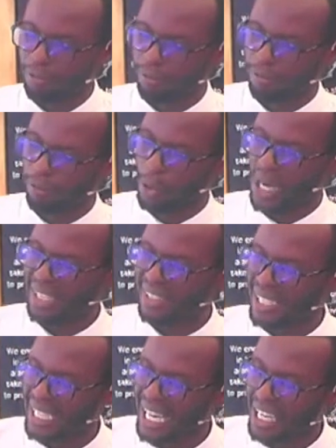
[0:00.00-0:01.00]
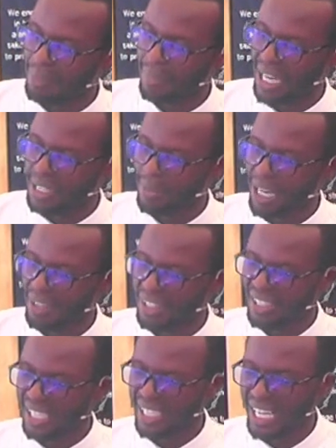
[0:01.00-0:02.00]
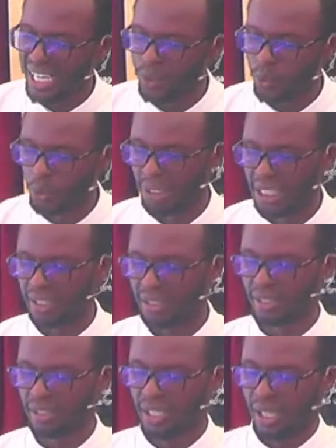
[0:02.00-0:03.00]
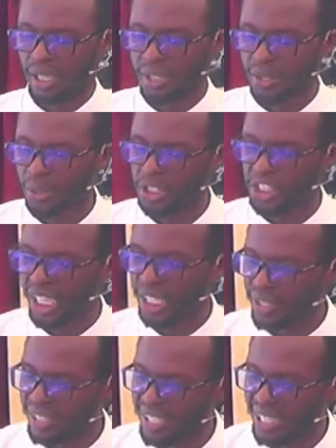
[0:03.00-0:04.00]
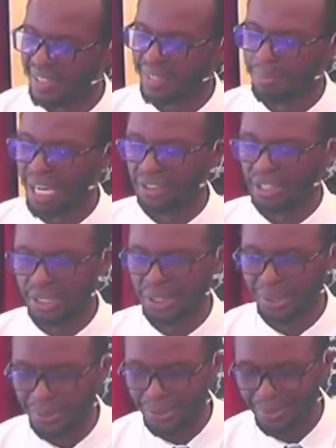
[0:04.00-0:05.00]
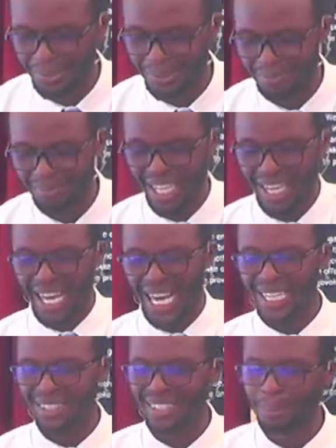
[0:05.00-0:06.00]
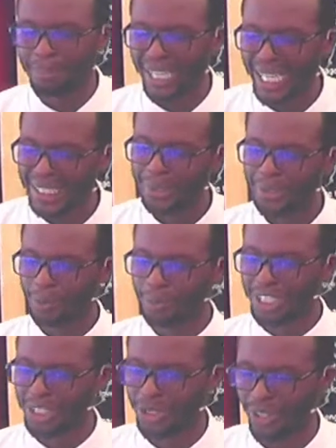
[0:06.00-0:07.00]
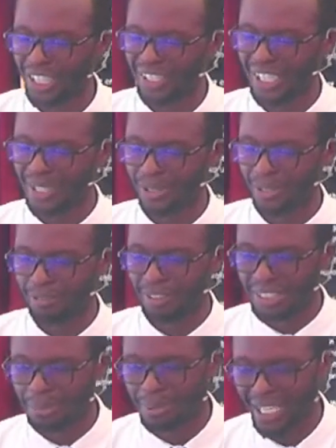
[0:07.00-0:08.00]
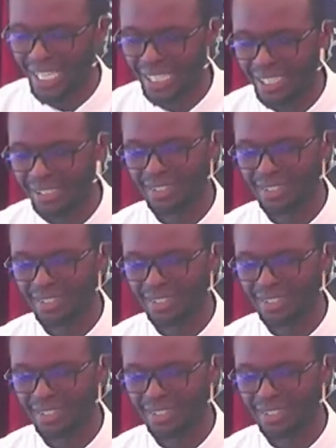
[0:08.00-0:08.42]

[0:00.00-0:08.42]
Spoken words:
For as a young man marries a young woman, so shall your sons marry you. And as the bridegroom rejoices over the bride,